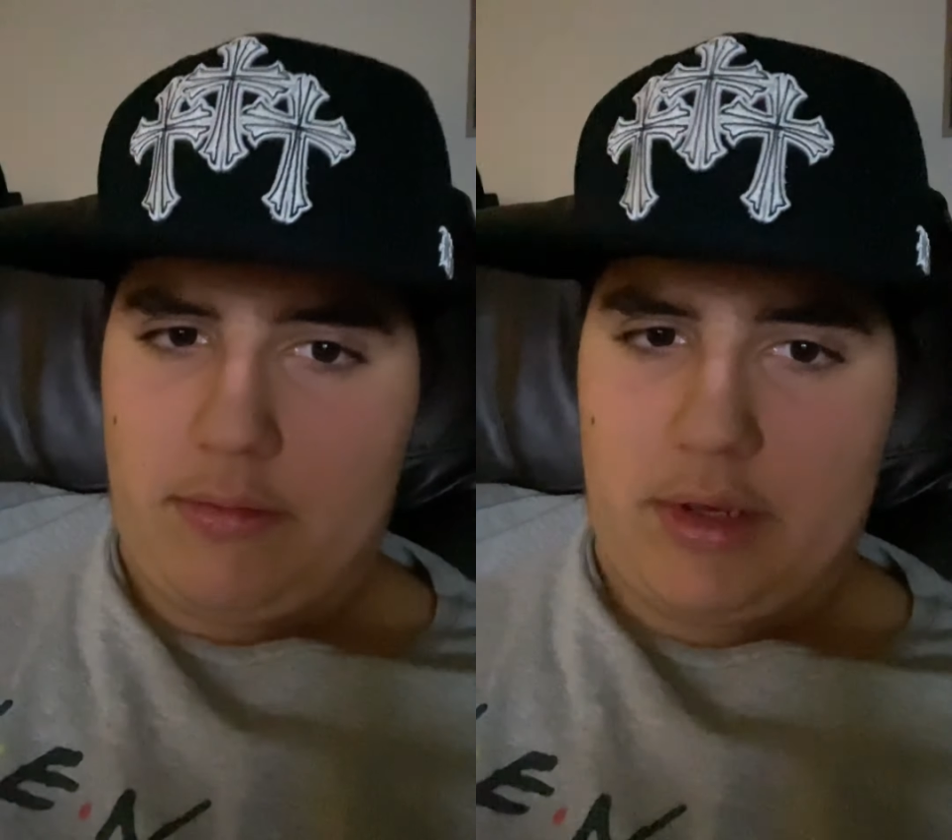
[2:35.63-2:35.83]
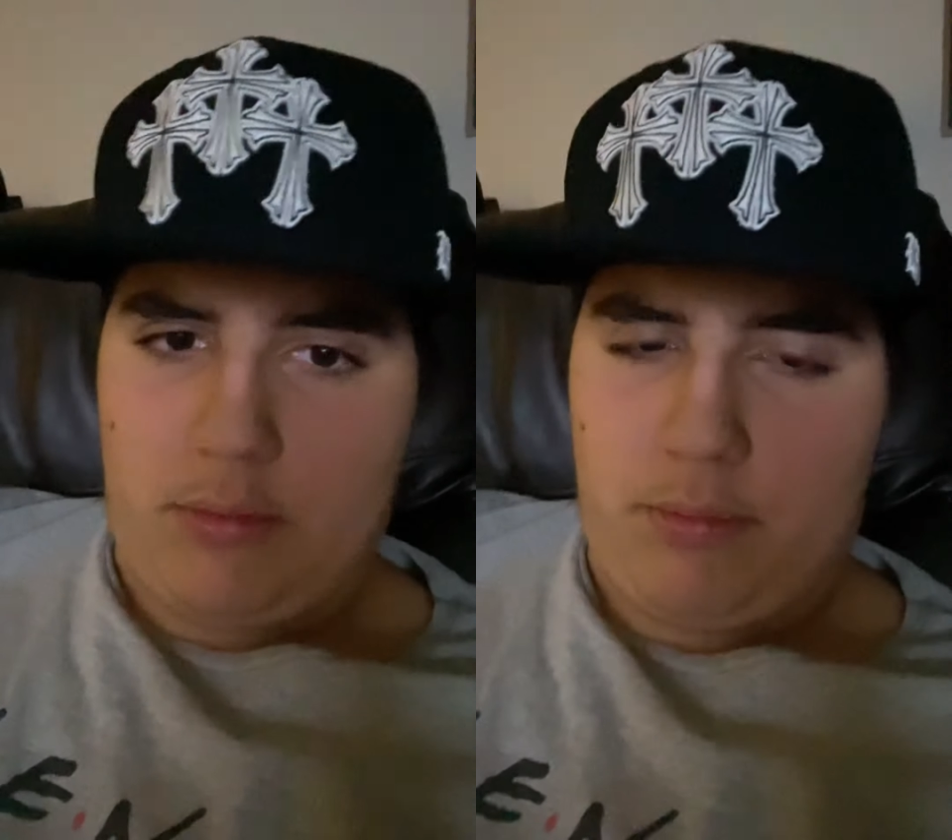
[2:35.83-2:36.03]

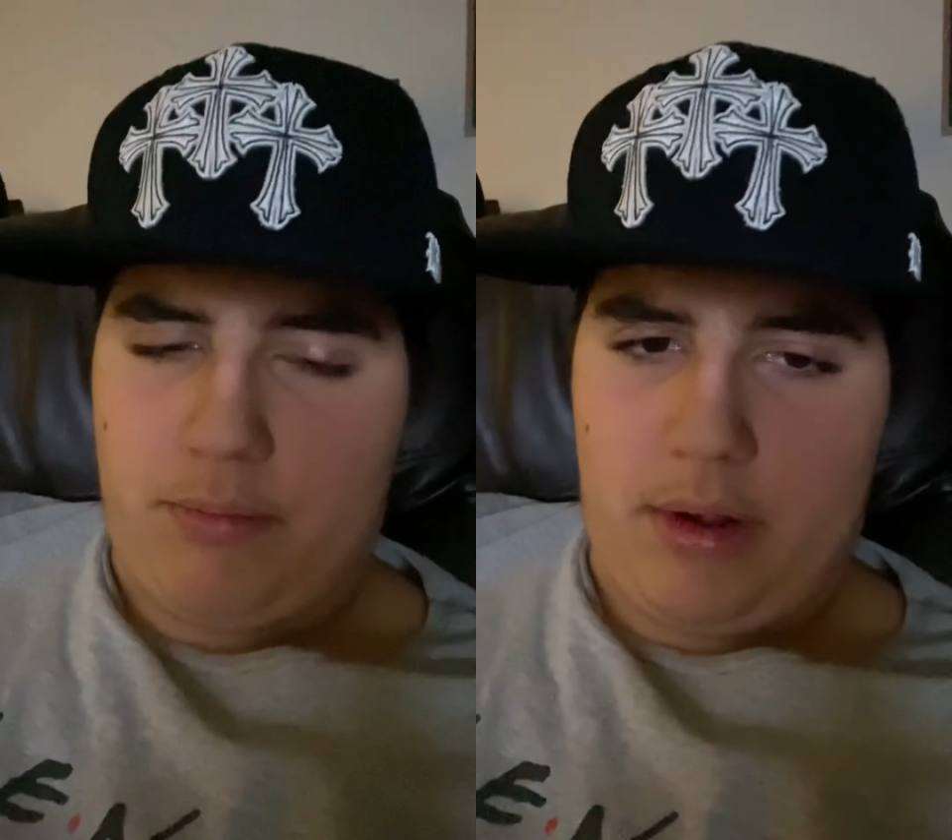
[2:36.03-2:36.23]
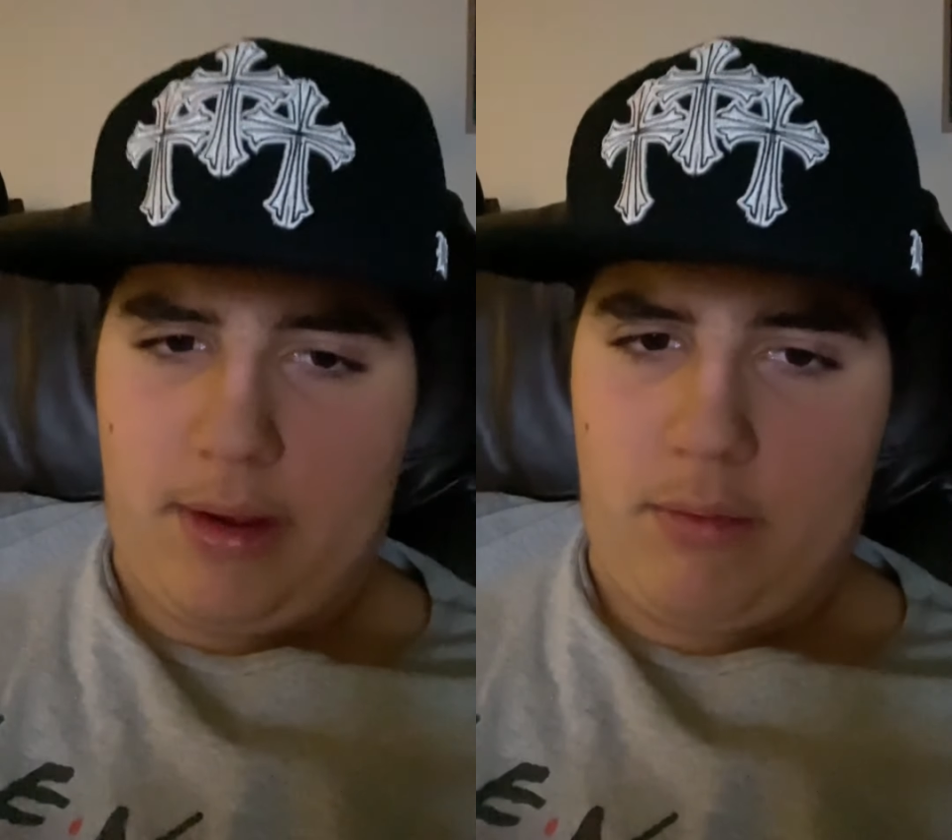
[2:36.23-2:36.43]
will
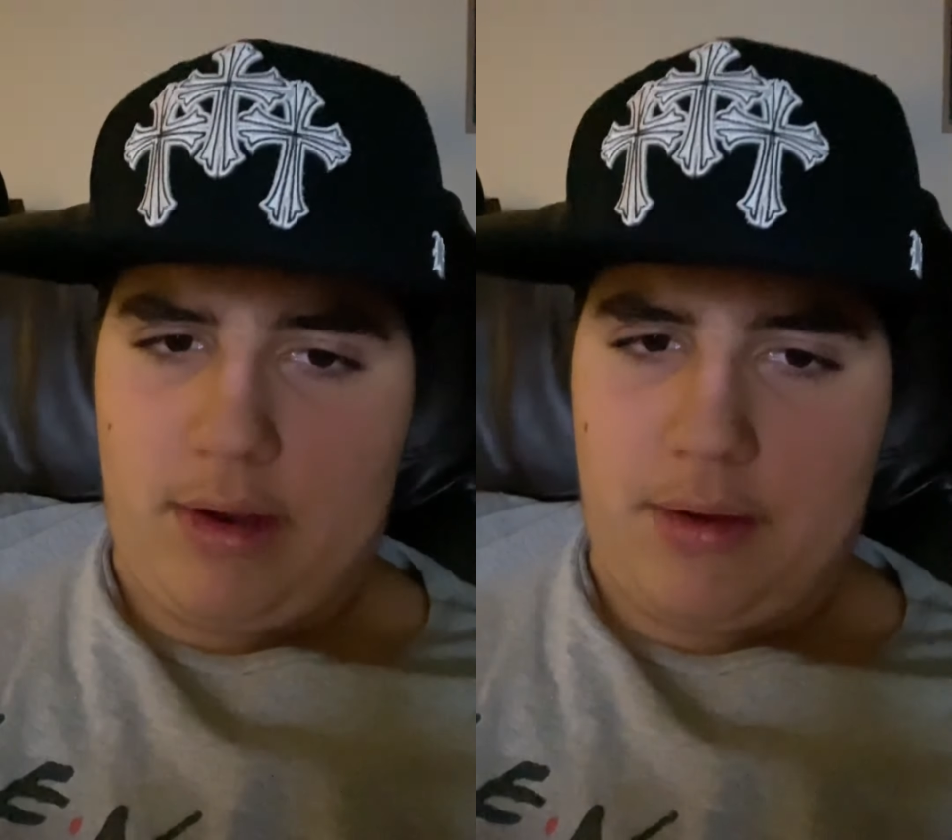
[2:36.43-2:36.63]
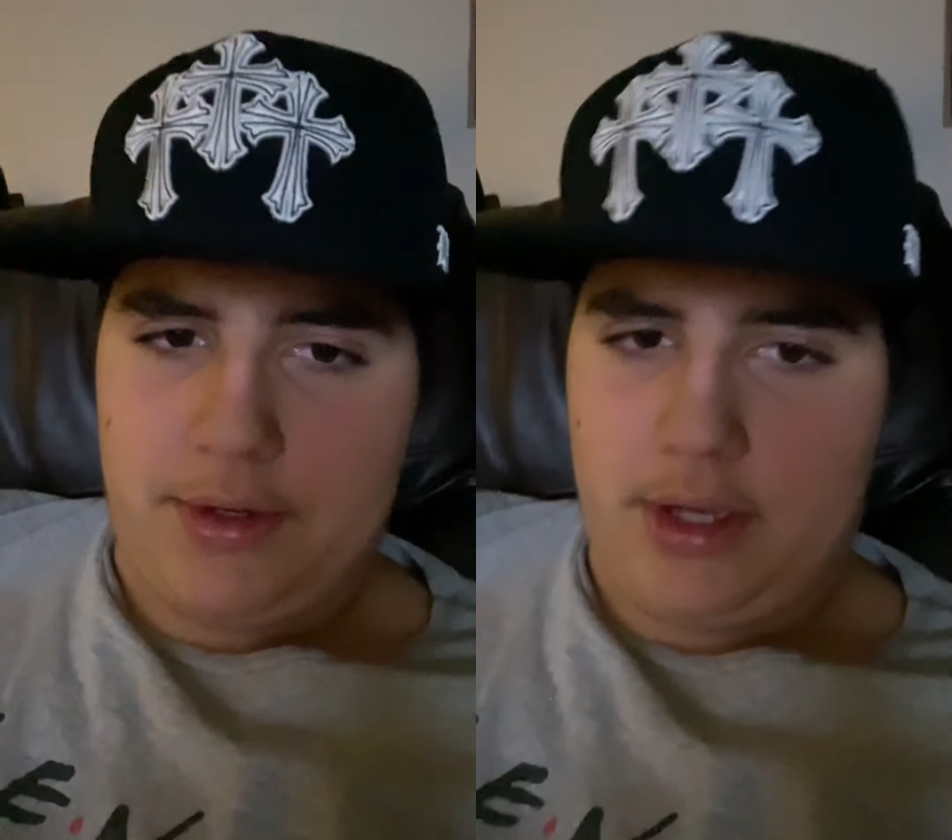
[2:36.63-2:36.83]
probably
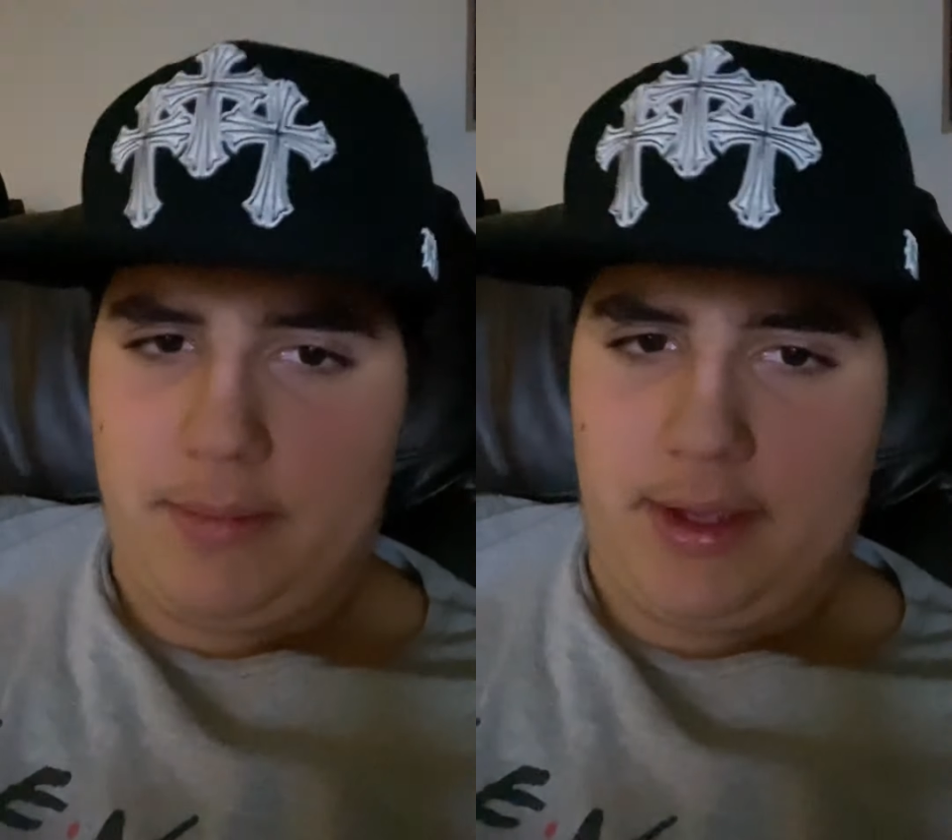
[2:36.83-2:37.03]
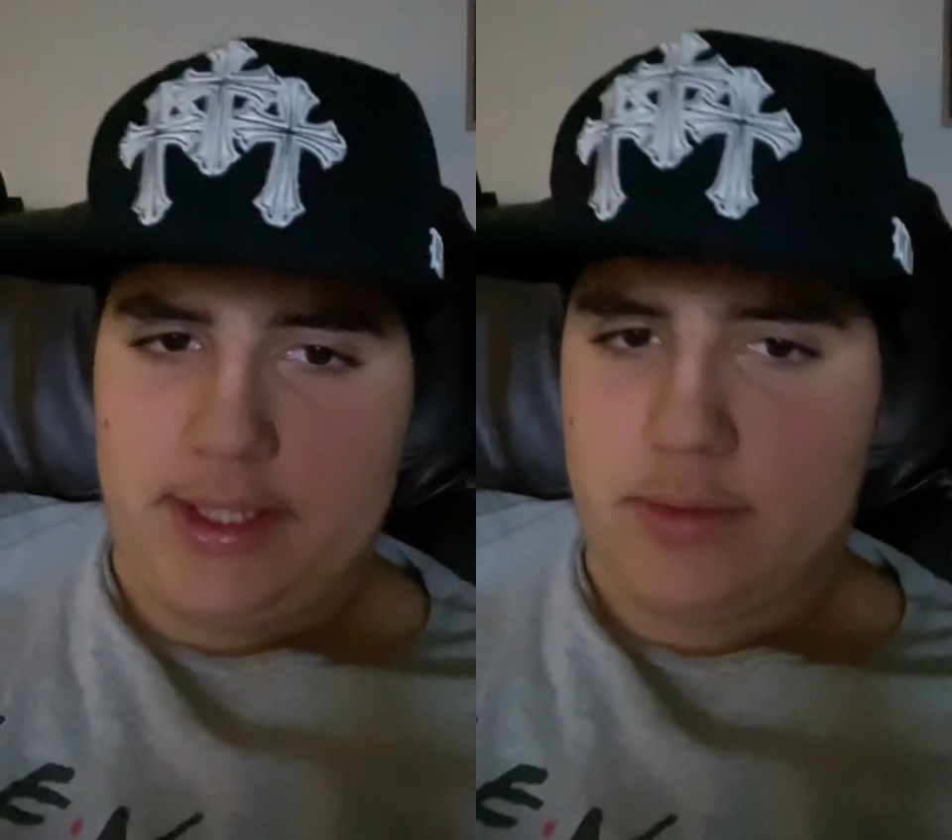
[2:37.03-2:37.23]
wound
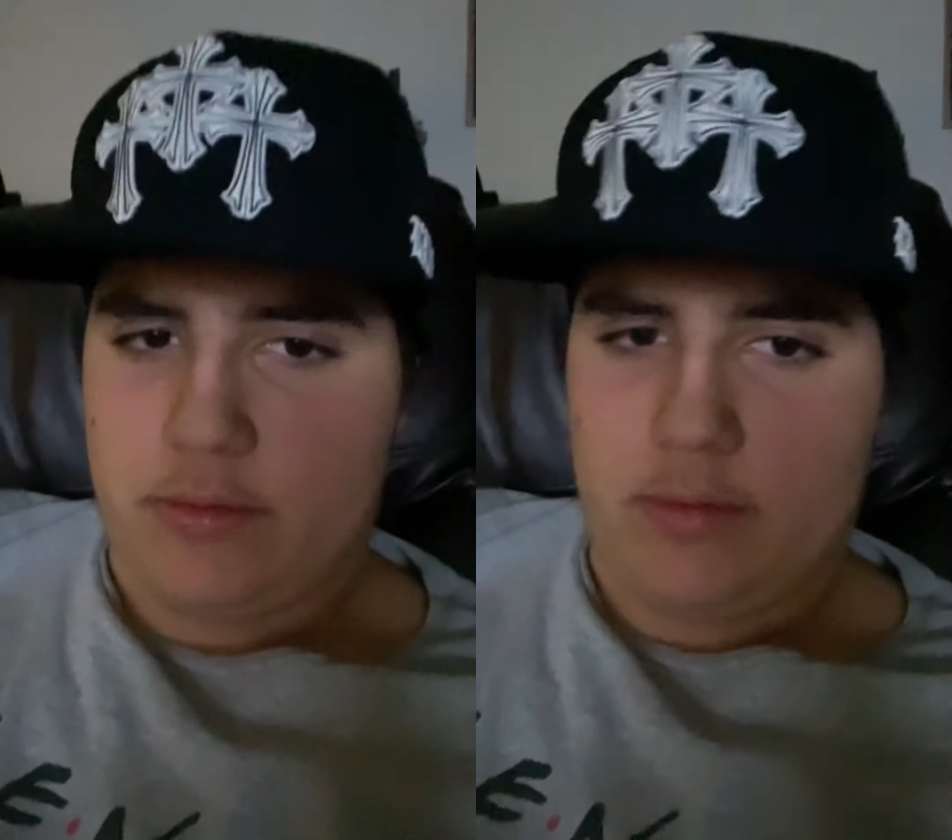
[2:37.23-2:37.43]
up being,